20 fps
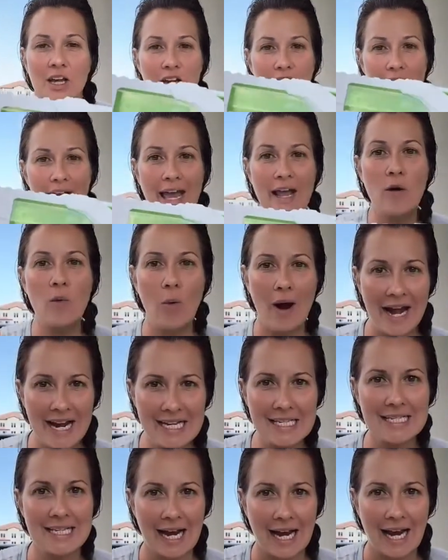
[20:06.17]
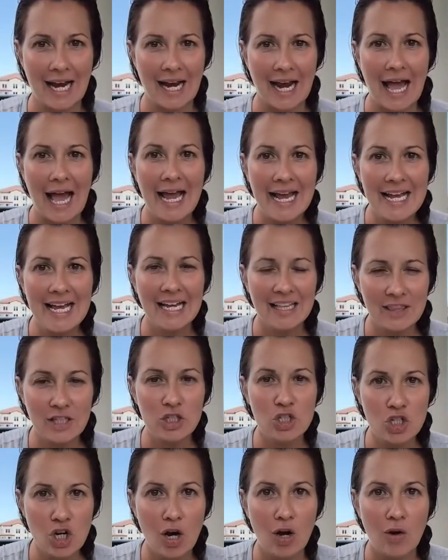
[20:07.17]
You're like, wait a second, I get
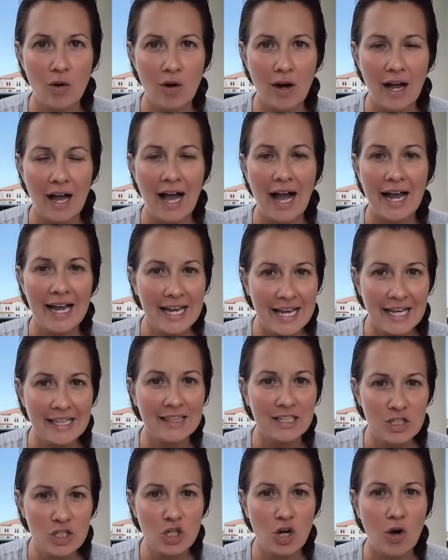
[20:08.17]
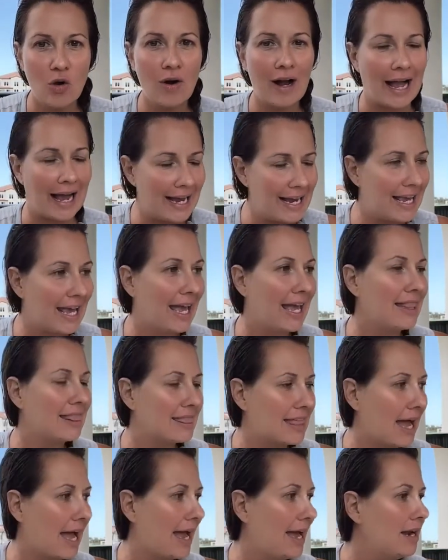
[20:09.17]
the joke. I get the joke. I
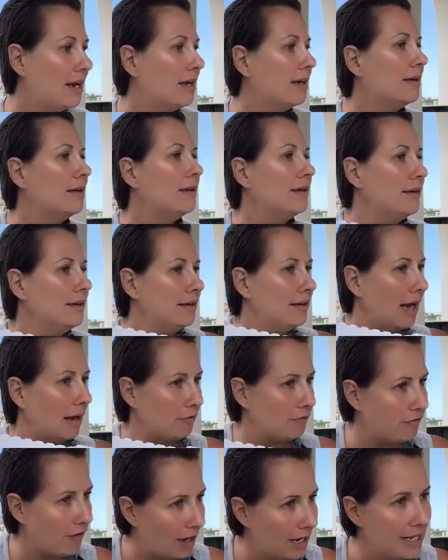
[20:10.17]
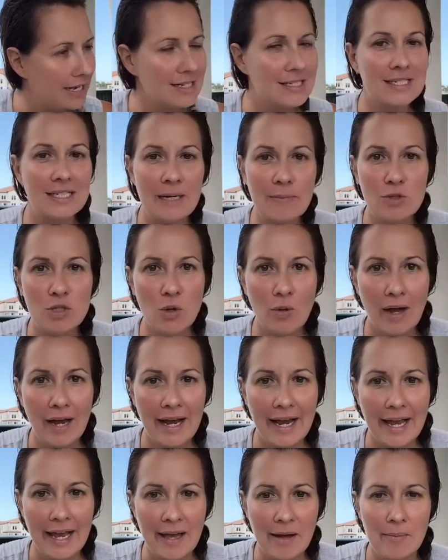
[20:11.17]
get that. I'm falling asleep to
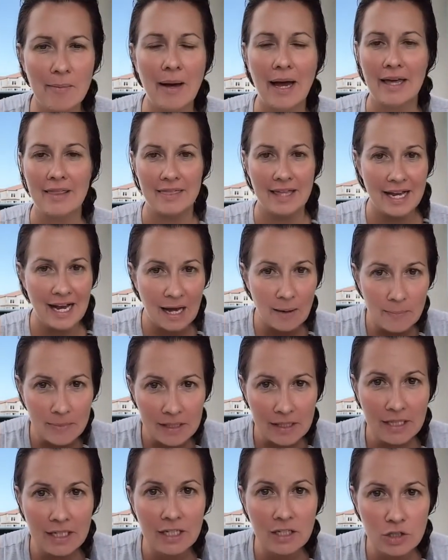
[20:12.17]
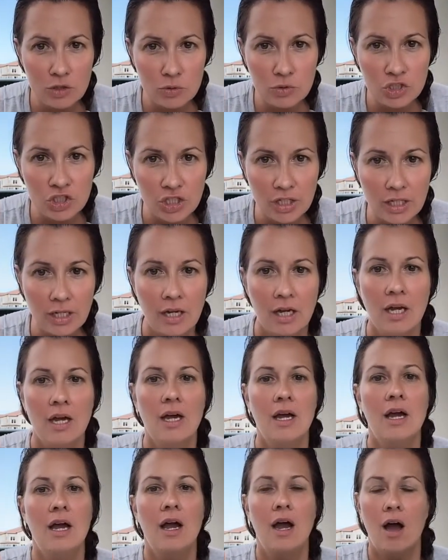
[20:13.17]
I am. I think I'm in the illusion.
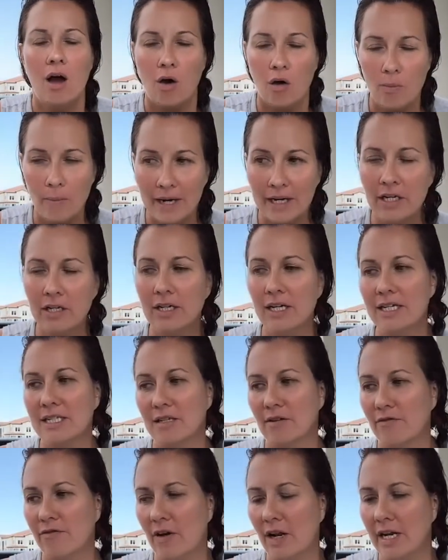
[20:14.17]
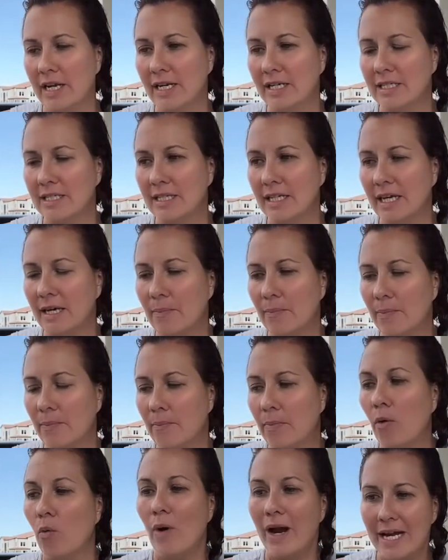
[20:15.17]
Oh my goodness, I'm falling asleep.
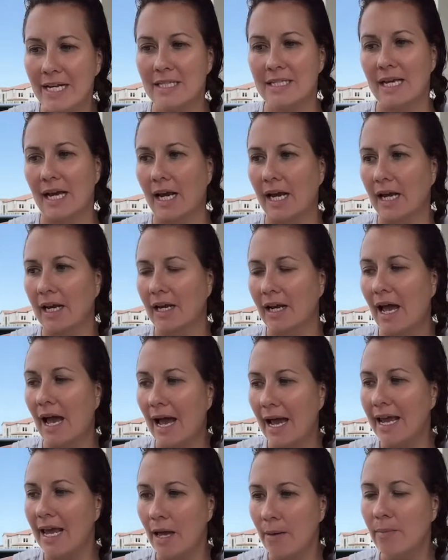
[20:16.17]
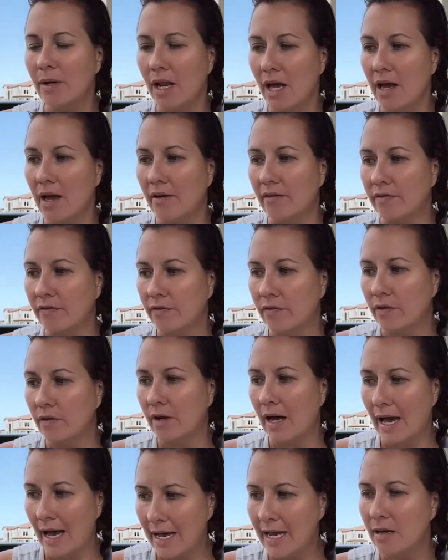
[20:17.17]
But wait a second, I am love.
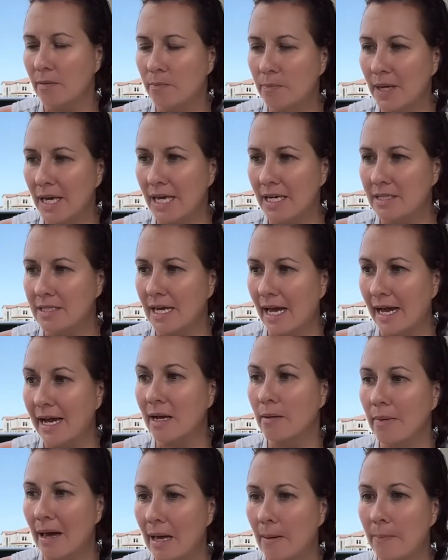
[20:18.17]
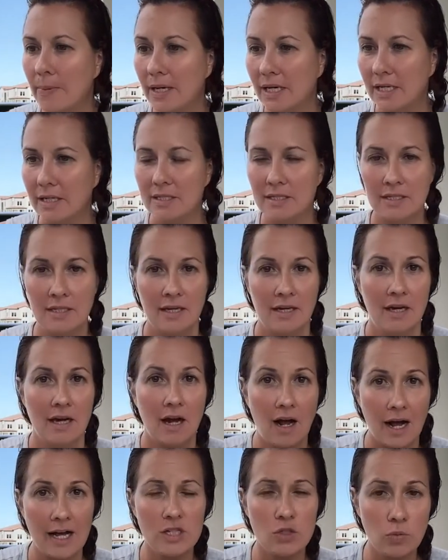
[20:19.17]
I am peace. I am happiness.
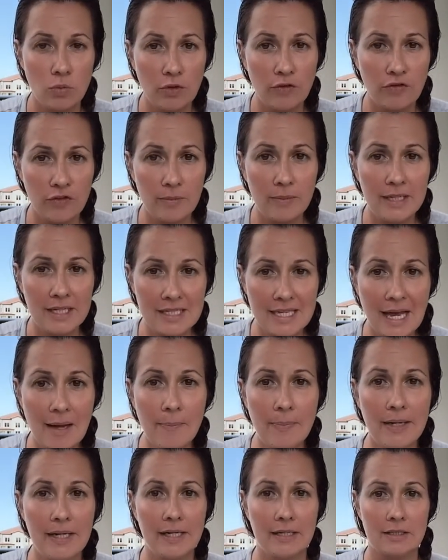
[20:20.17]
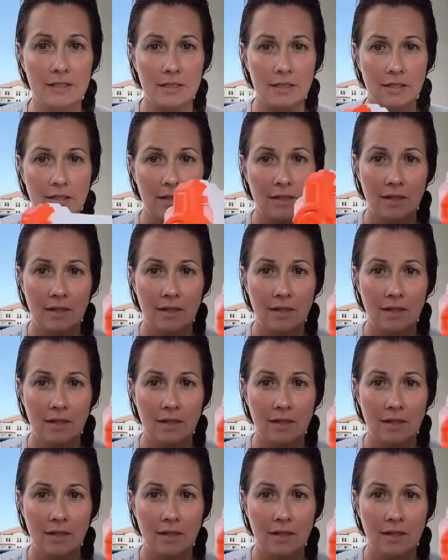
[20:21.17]
God's will for me is happiness.